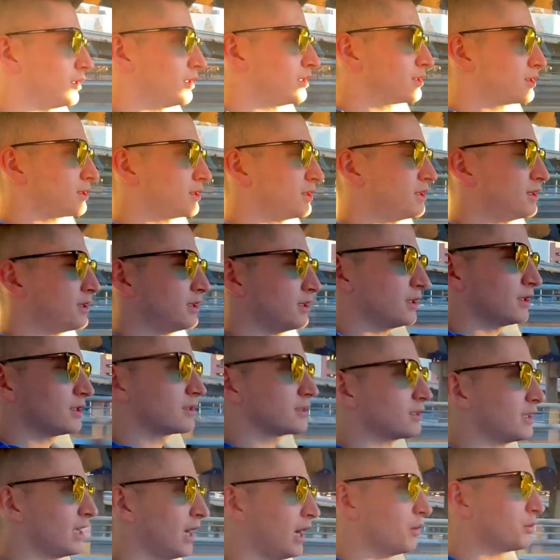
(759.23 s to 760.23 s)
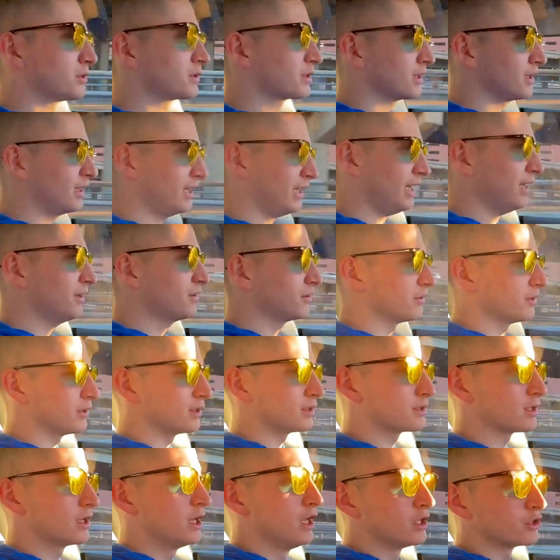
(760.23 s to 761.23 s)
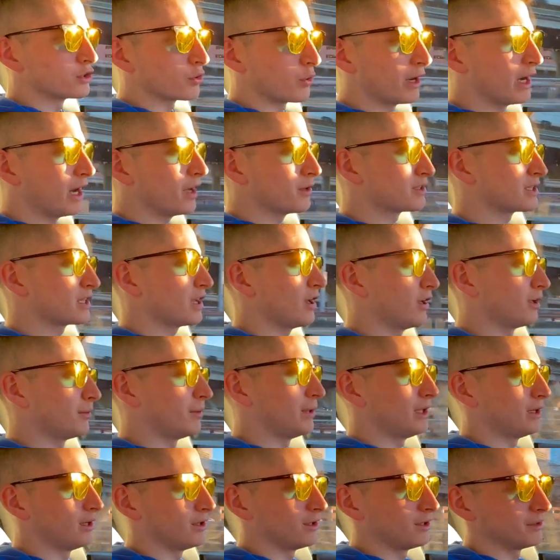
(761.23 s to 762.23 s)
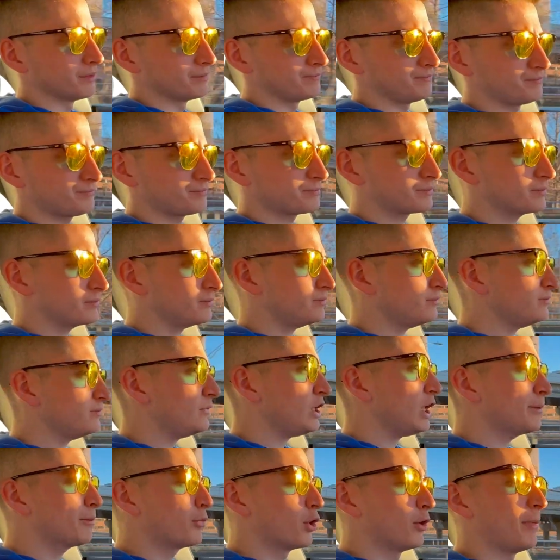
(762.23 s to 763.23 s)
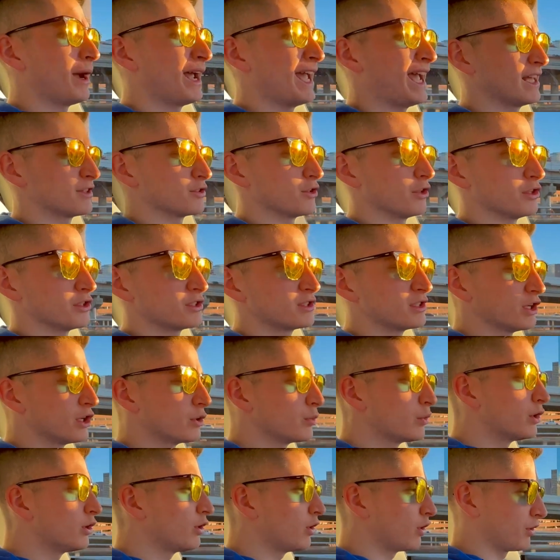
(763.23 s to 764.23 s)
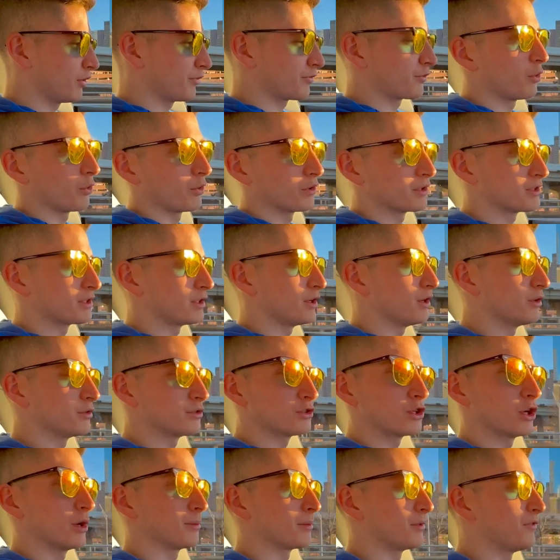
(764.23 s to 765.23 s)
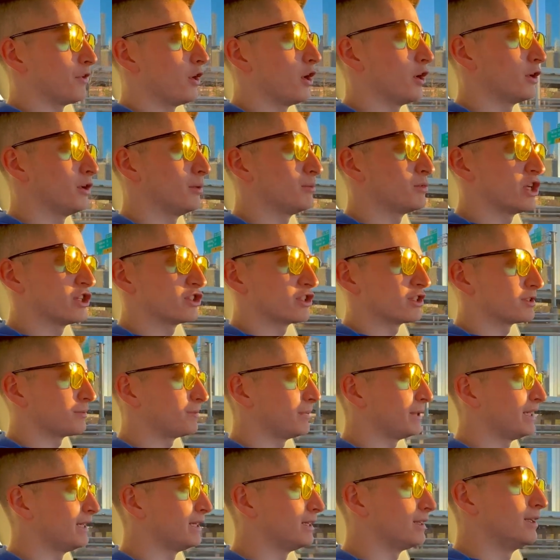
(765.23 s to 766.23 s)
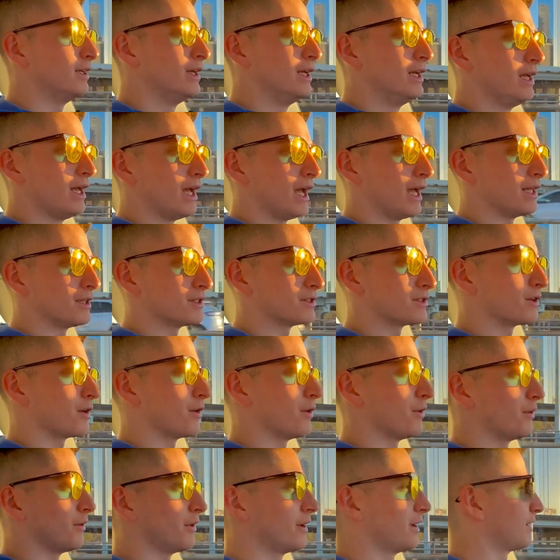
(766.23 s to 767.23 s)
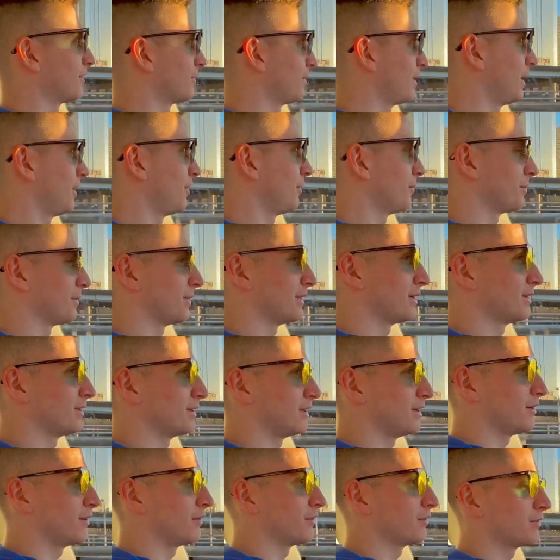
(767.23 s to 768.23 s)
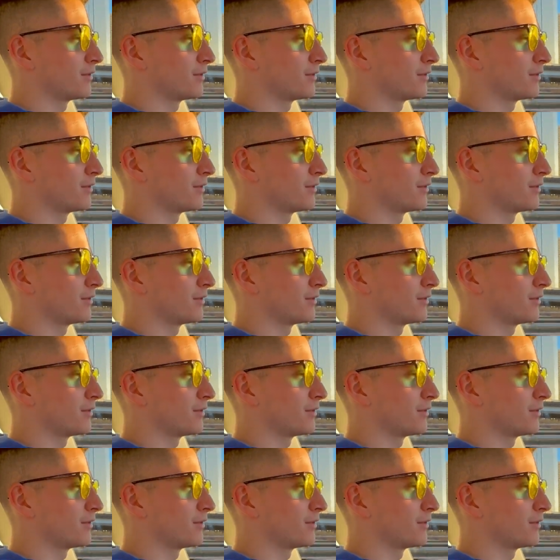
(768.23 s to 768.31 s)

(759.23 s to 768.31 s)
let's see how it's going to handle this. So right now it's telling me to put my hands on the steering wheel, or of course, you know, turn up the volume, change the speed, and so it'll help it, you know,